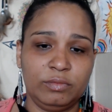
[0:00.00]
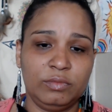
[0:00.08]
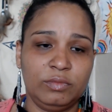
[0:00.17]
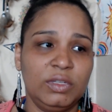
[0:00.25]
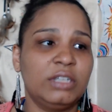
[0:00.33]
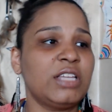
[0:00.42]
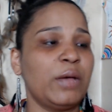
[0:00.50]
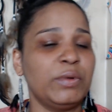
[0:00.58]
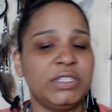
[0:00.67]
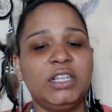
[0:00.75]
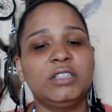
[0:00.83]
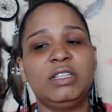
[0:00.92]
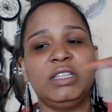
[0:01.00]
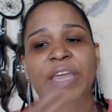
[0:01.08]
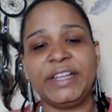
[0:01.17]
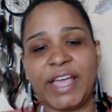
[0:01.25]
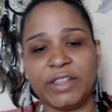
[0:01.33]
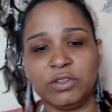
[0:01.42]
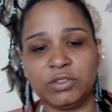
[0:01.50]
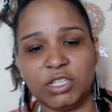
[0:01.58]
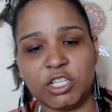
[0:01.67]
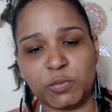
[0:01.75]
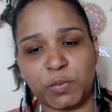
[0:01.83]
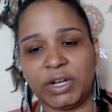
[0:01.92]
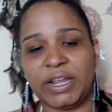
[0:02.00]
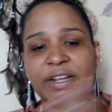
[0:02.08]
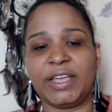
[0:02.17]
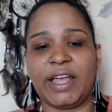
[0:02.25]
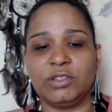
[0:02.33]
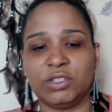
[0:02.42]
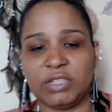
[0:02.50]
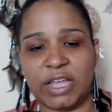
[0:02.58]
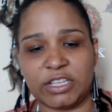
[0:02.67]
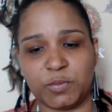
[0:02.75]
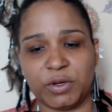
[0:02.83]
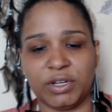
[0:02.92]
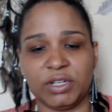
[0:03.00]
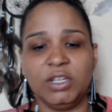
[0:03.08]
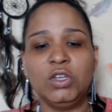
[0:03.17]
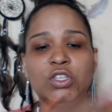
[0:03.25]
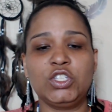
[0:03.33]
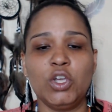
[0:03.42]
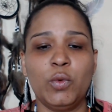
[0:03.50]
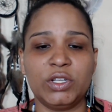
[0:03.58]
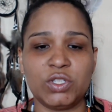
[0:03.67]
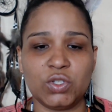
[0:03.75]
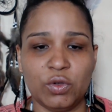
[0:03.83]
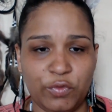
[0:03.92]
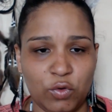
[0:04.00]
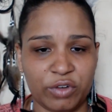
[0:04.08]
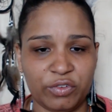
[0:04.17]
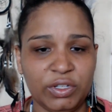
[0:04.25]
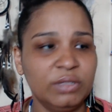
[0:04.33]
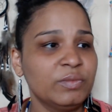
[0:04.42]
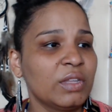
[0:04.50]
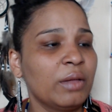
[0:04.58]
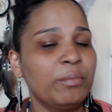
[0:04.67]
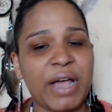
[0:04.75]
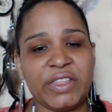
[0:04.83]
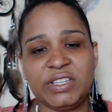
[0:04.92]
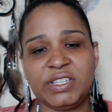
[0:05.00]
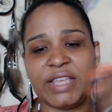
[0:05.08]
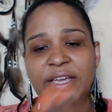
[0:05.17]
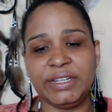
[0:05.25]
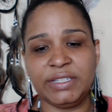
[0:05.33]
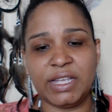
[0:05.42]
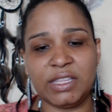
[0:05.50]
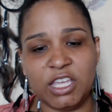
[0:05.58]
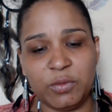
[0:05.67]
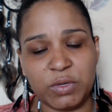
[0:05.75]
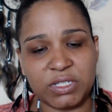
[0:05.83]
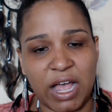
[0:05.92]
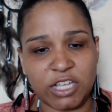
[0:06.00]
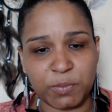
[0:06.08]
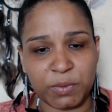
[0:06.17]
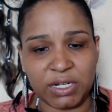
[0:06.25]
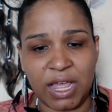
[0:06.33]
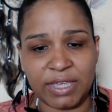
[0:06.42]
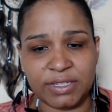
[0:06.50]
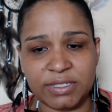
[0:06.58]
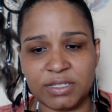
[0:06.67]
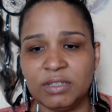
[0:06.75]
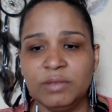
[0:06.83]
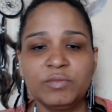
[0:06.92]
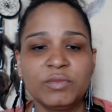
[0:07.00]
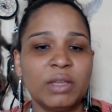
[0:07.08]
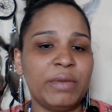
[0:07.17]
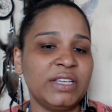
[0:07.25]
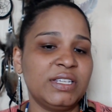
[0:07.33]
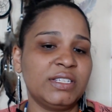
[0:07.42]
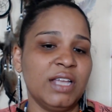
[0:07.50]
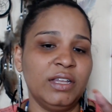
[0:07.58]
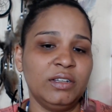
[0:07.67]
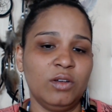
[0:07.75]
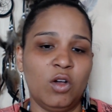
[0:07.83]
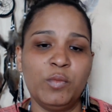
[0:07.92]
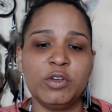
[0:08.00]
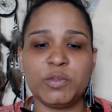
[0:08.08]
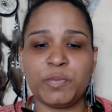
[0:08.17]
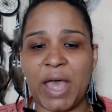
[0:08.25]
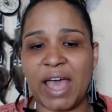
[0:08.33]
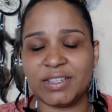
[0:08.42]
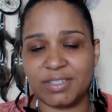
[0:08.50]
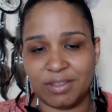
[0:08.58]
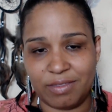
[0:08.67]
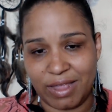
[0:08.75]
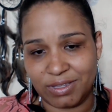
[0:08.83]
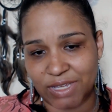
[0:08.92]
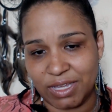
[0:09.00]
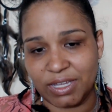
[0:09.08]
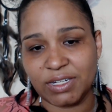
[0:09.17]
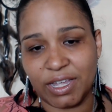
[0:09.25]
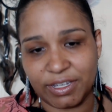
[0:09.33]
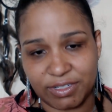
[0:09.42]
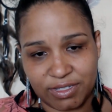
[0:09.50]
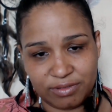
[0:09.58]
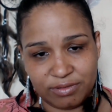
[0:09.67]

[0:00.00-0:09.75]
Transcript: Because I would tell her, light a candle to this spirit, light a candle to that spirit, so on and so forth. By the second day that he was hospitalized, my son almost passed that second night.